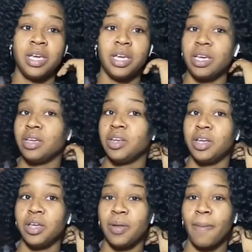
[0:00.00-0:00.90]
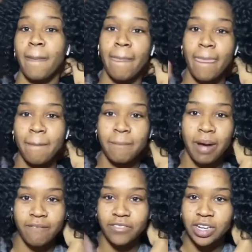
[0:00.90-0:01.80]
And
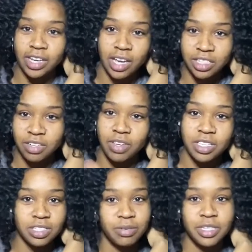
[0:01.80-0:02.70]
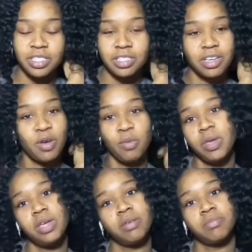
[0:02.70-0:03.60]
my flash of intuition told
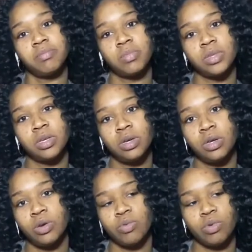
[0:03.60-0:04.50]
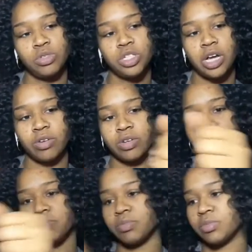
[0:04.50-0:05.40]
me root chakra.
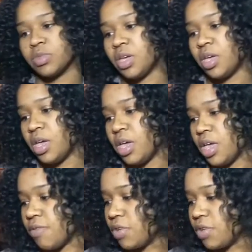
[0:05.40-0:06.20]
Even